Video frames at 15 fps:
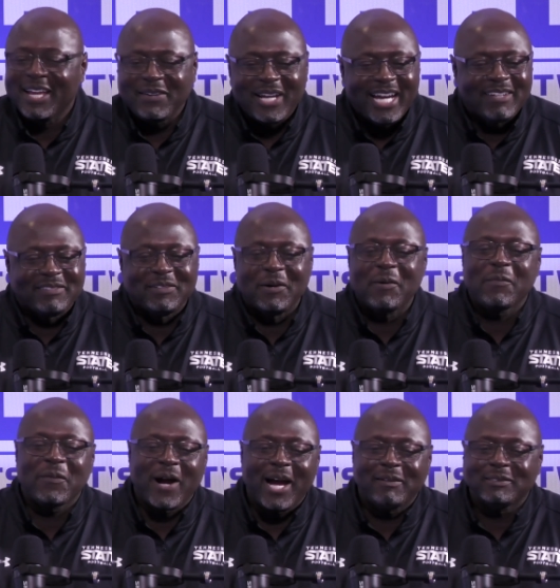they would have no
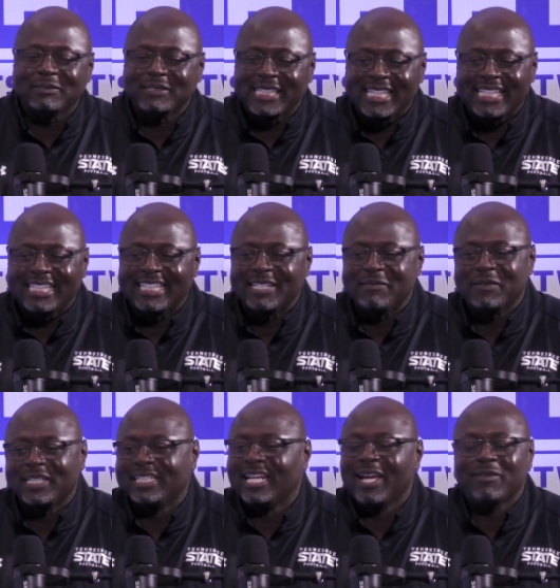problem eating it, but
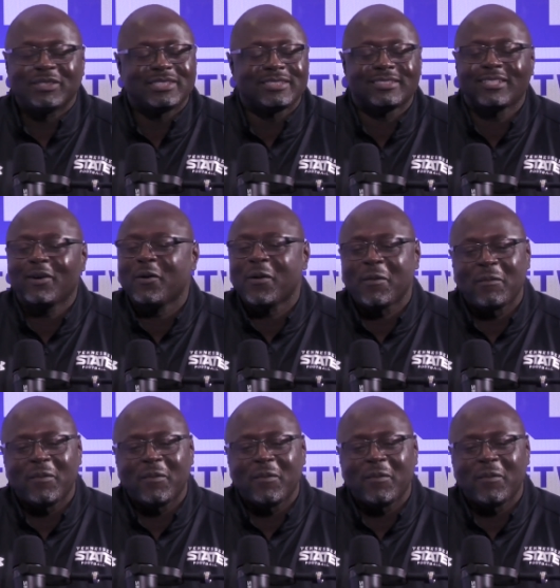right, they were right, so